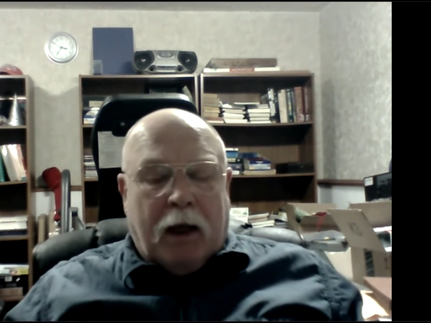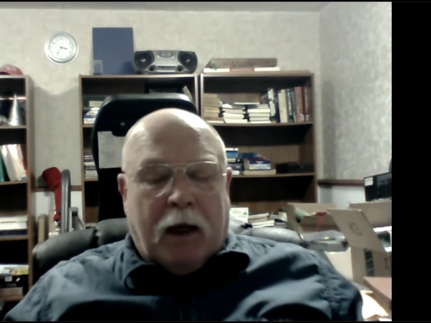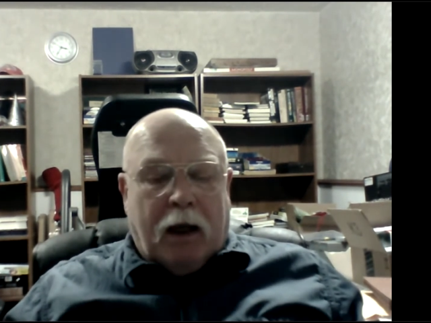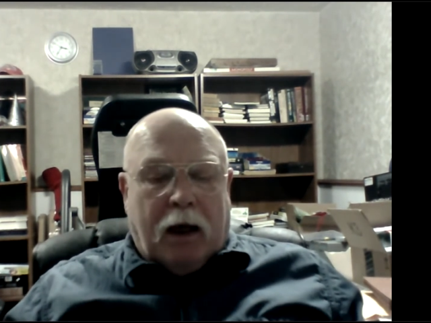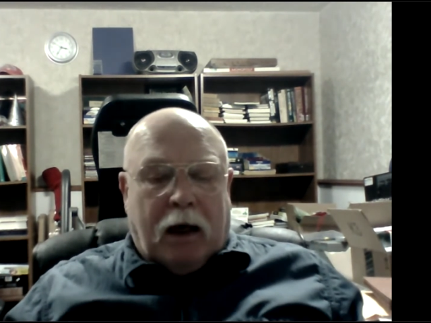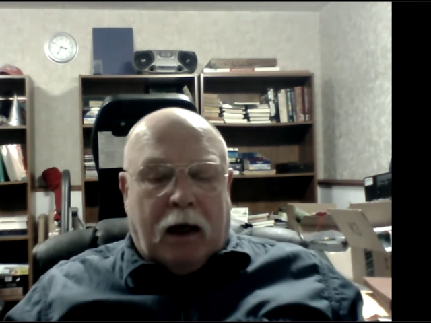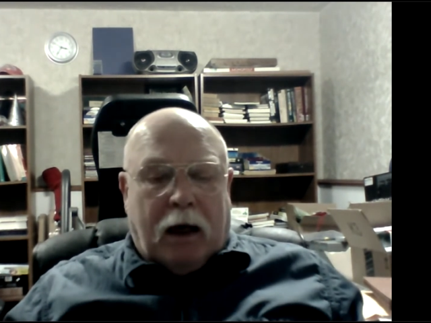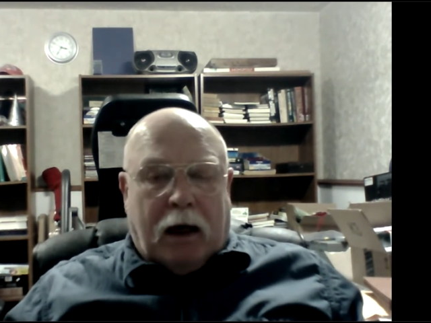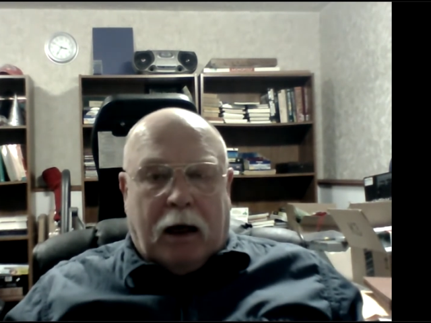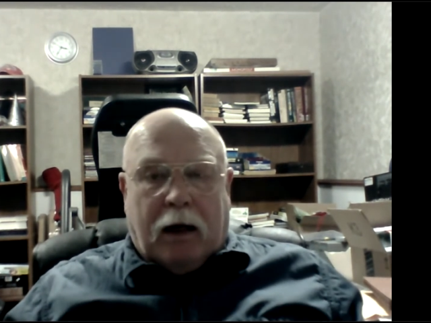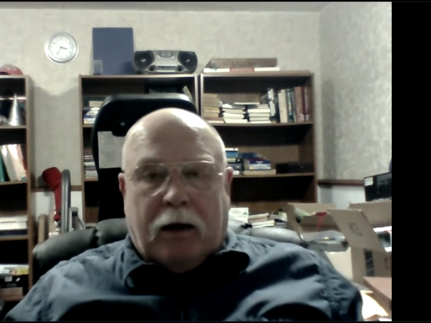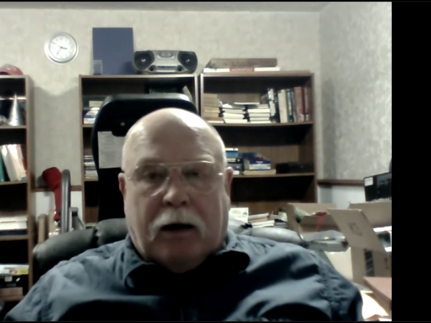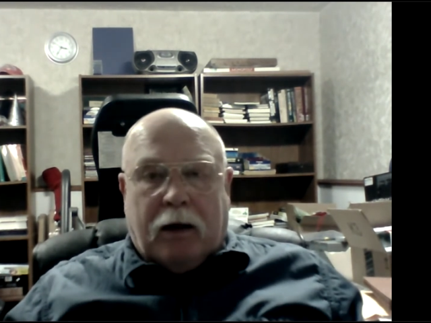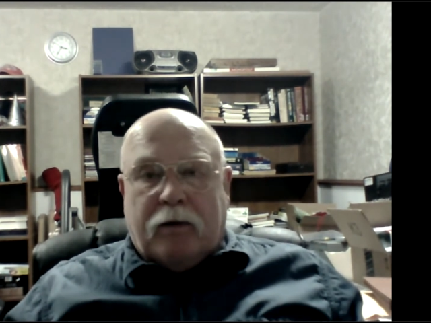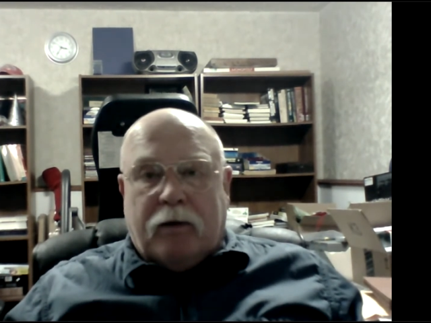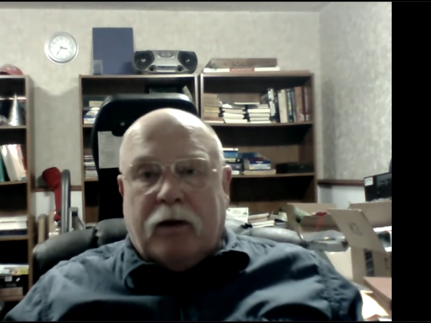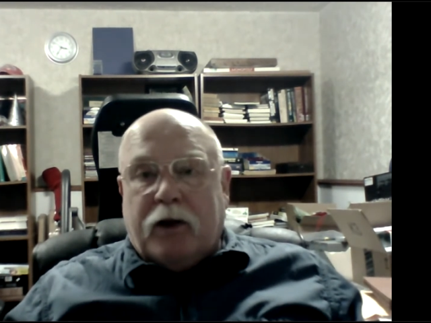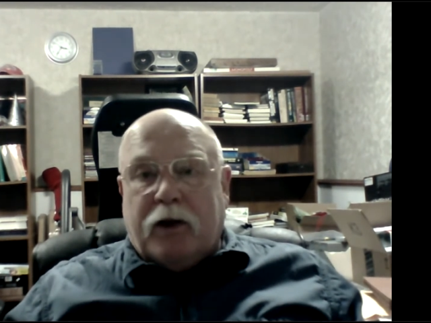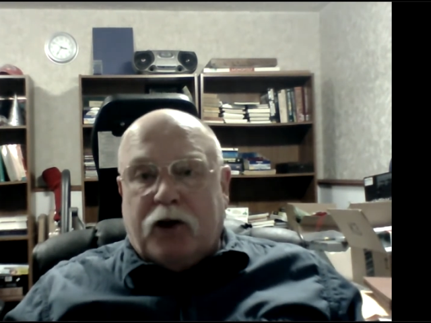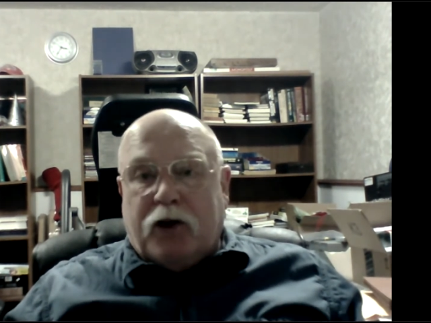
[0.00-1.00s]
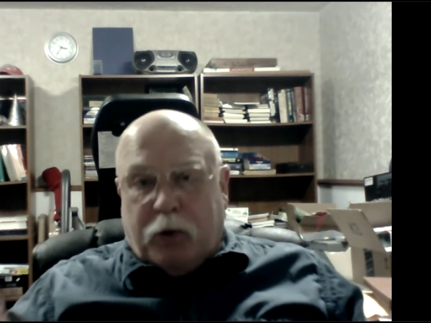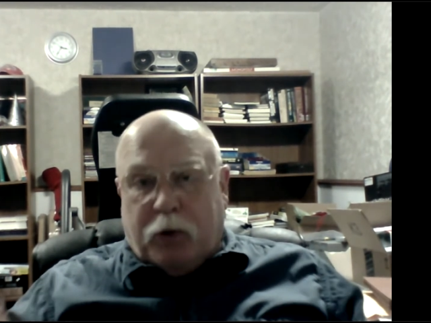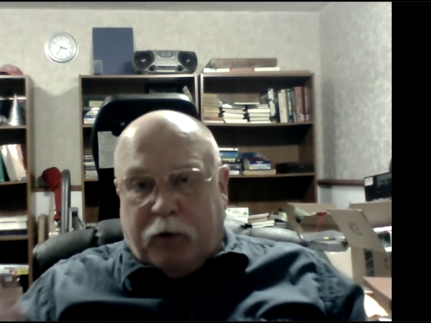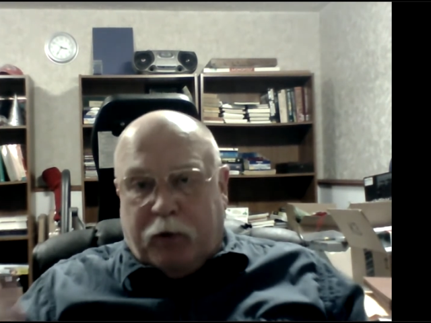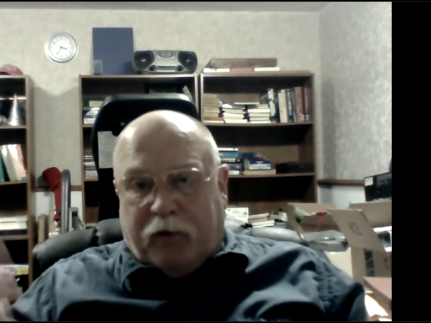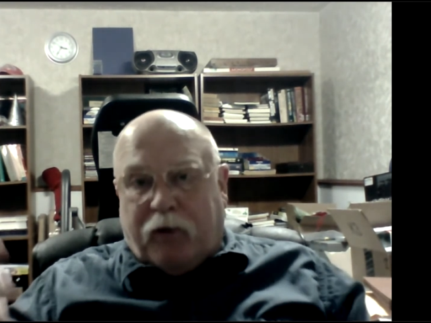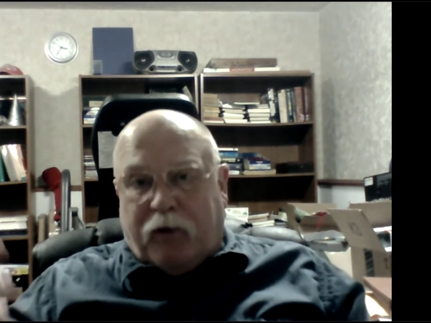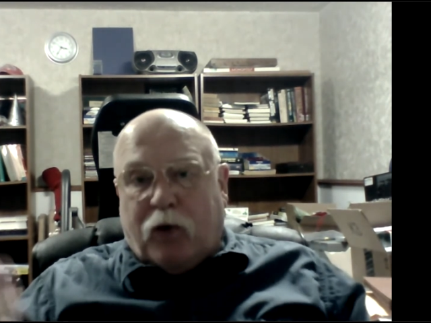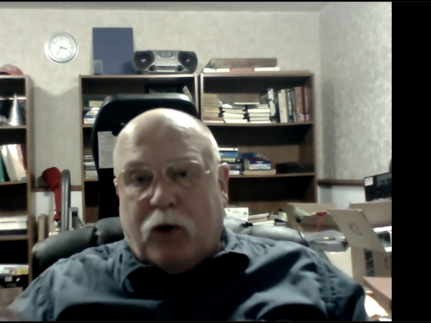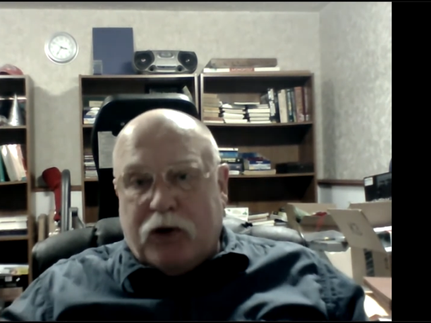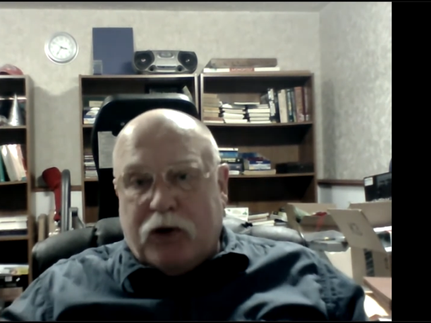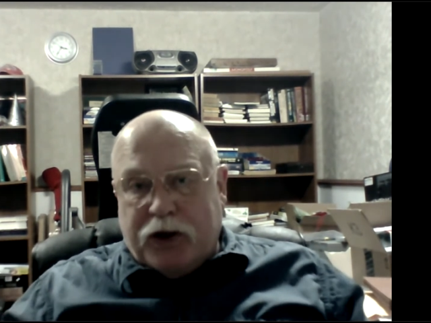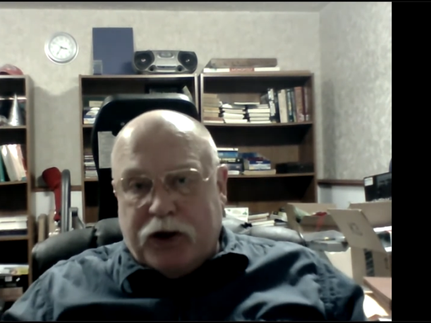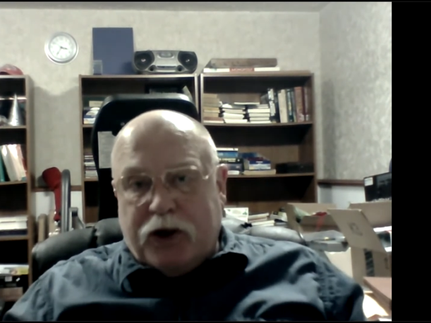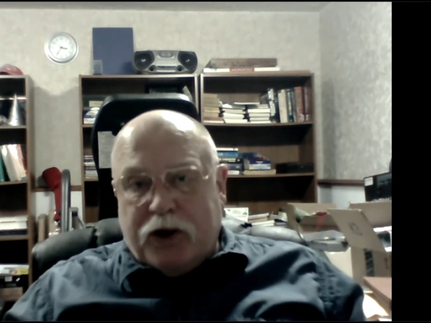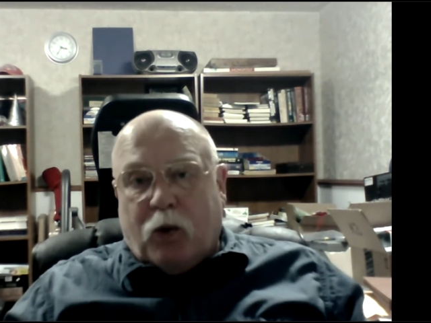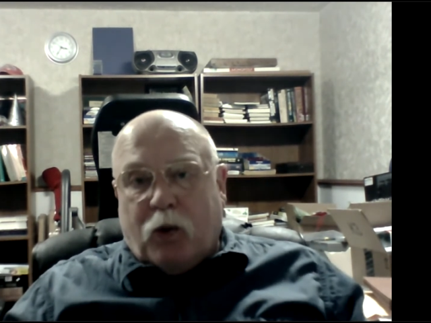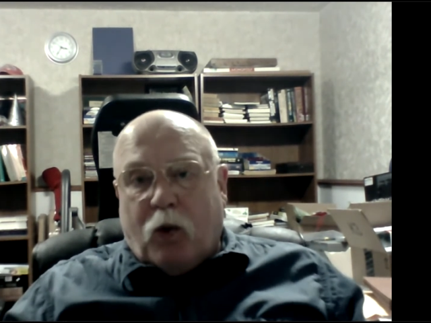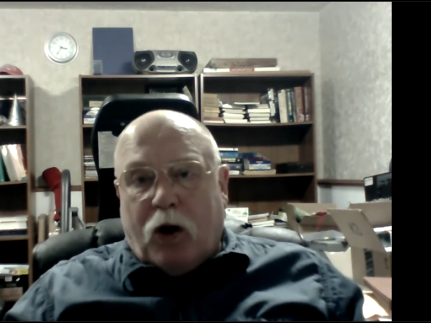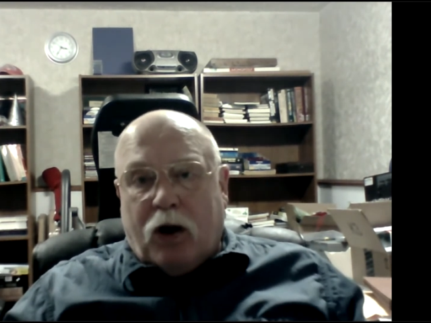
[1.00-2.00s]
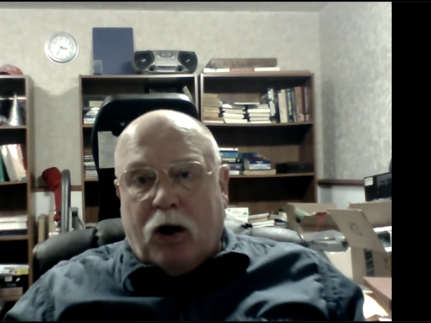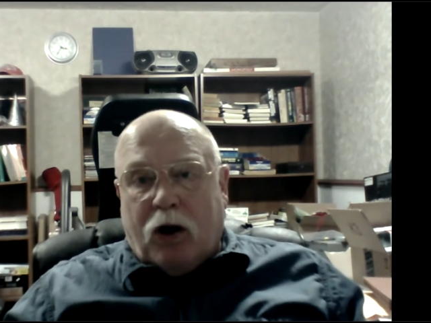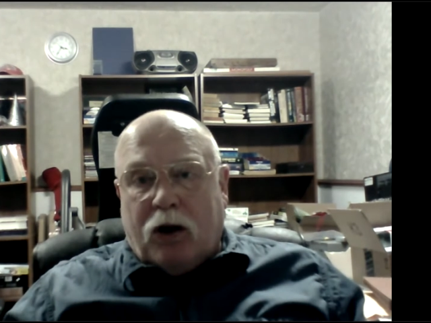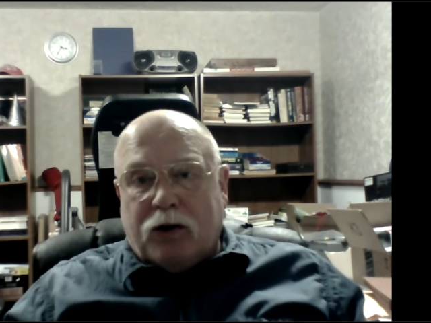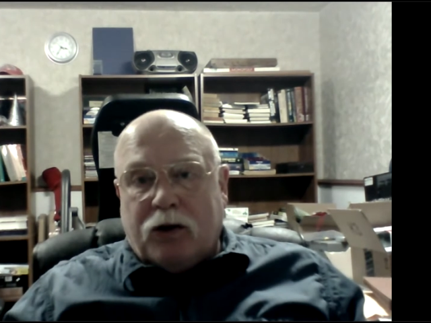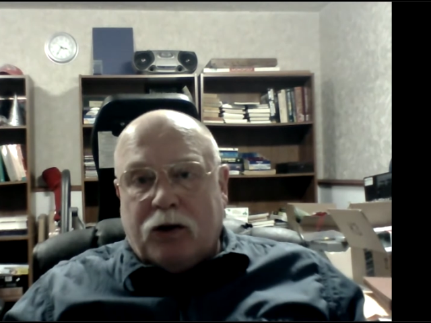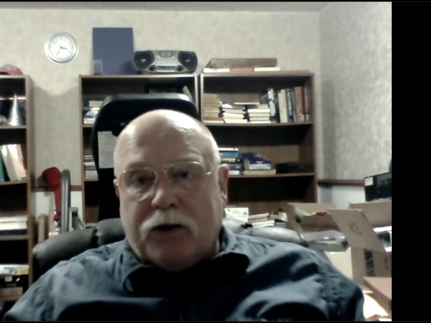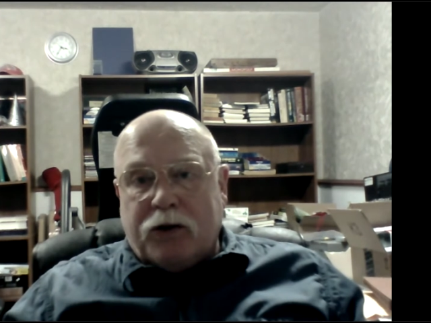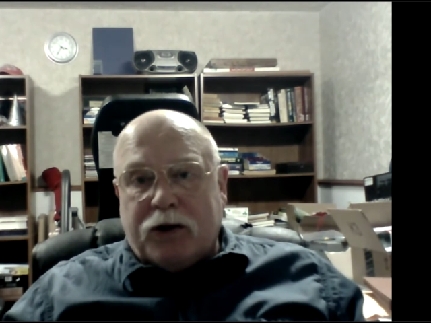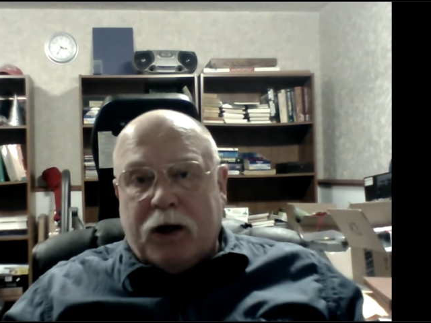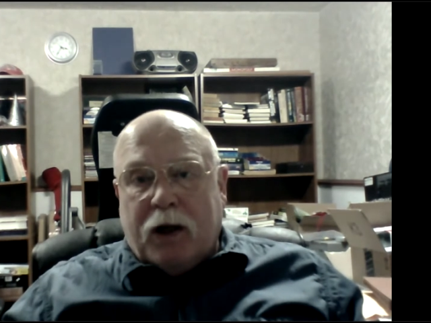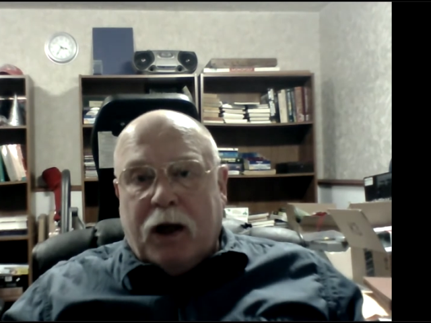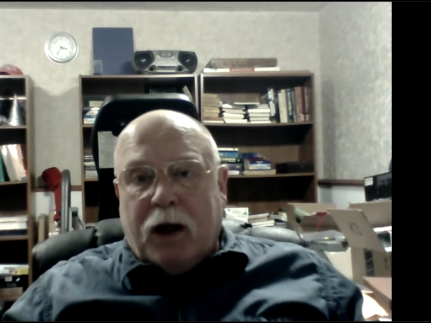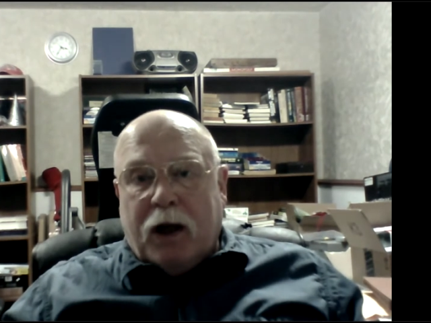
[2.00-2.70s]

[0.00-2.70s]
the 2x4s in your walls,